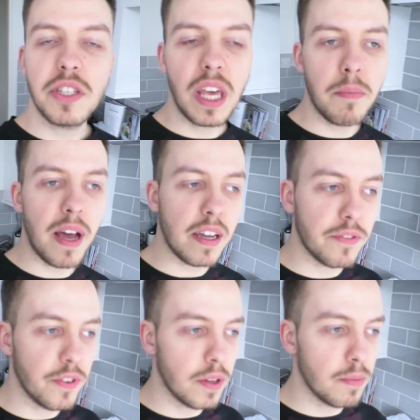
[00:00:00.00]
I just came back
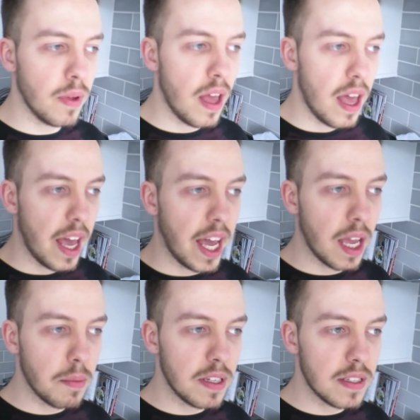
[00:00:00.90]
from
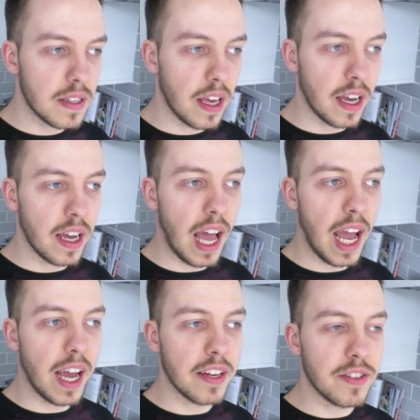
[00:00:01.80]
Amy's thing
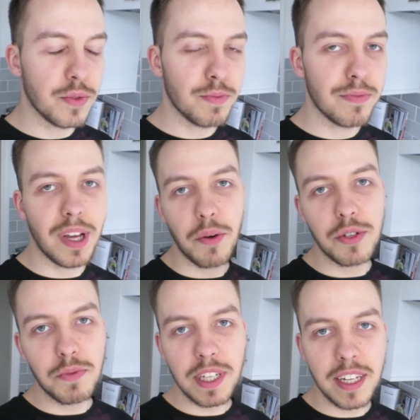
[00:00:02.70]
and it
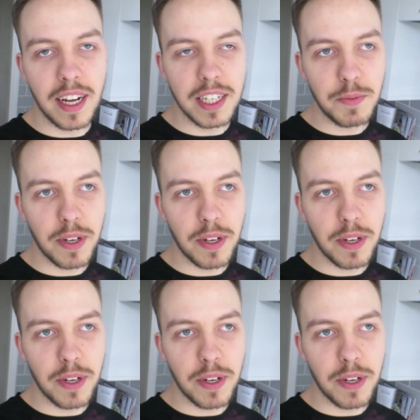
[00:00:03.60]
was really nice,